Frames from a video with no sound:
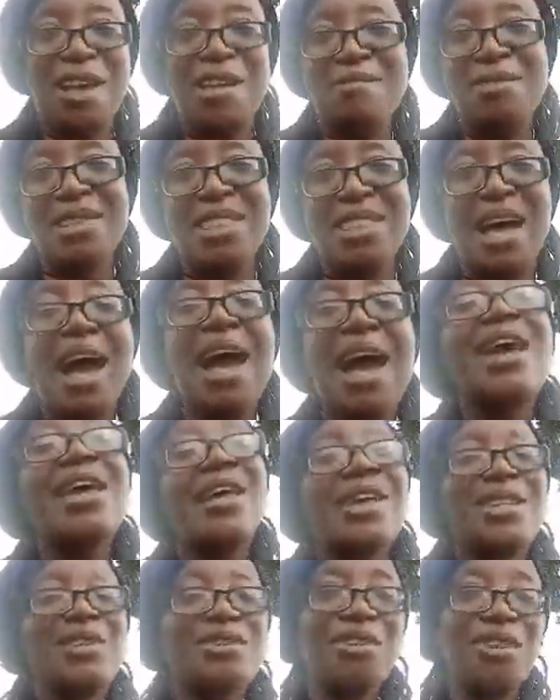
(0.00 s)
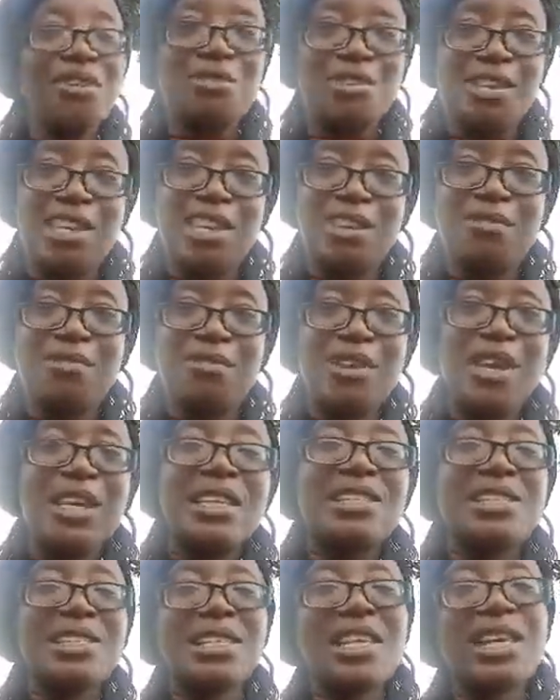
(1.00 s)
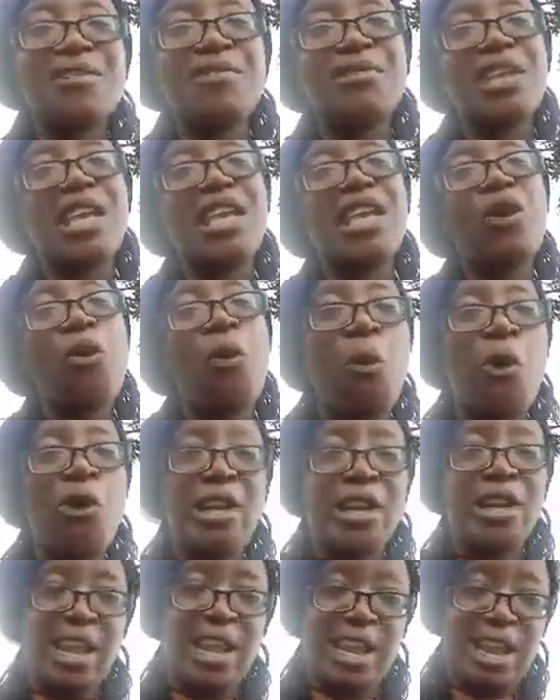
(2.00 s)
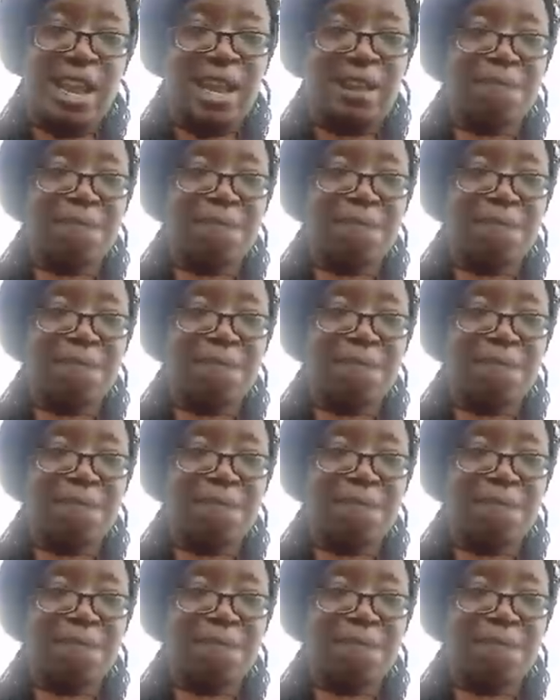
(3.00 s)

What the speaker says: meter is going to give you 1 acre.